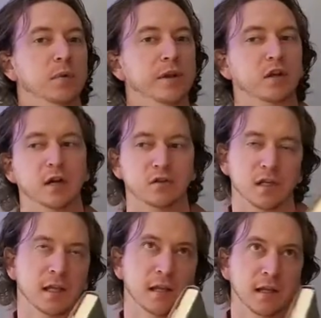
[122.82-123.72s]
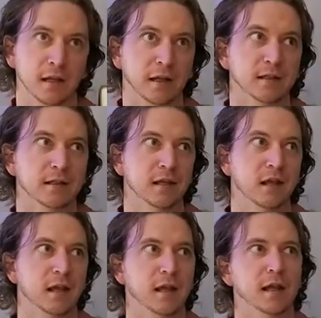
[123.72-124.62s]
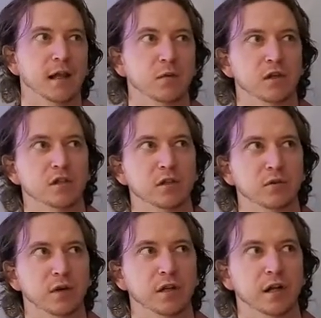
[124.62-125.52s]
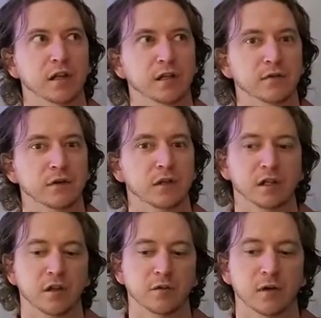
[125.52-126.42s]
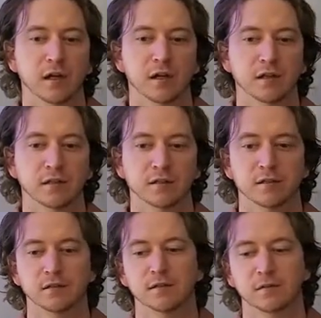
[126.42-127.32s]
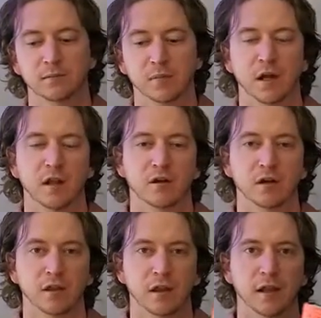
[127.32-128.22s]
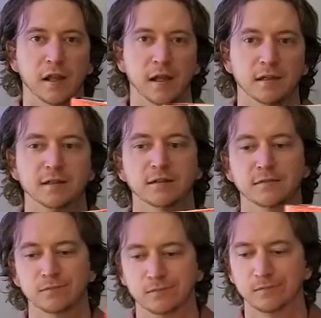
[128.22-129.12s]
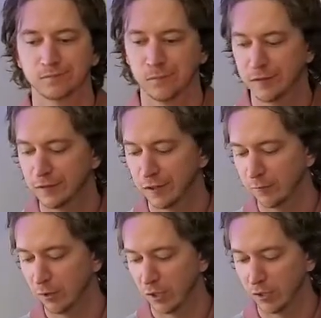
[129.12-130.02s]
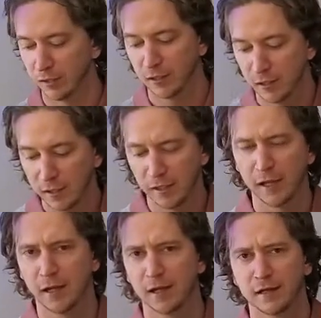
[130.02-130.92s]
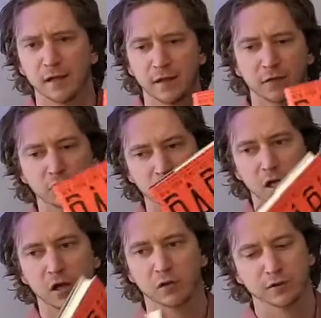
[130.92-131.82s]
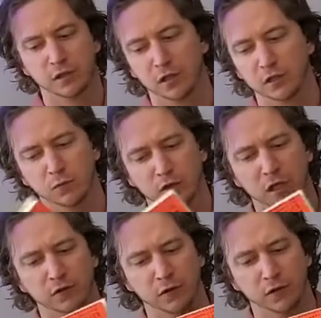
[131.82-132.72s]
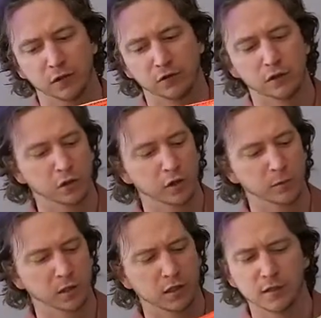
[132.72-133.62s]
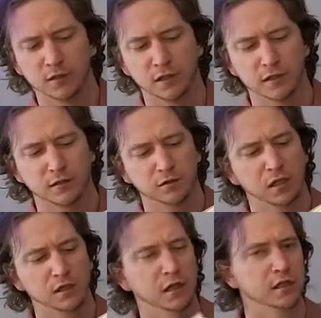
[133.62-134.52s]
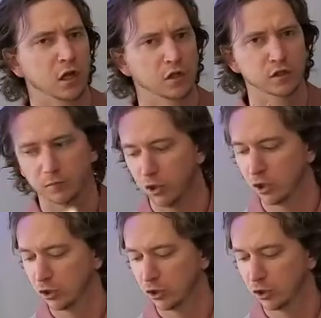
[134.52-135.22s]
Blake Crouch ended it, and I wish he would have done it differently otherwise. But other than that, it's a good book. And I think Rochelle's going to enjoy it because it's an intelligent book.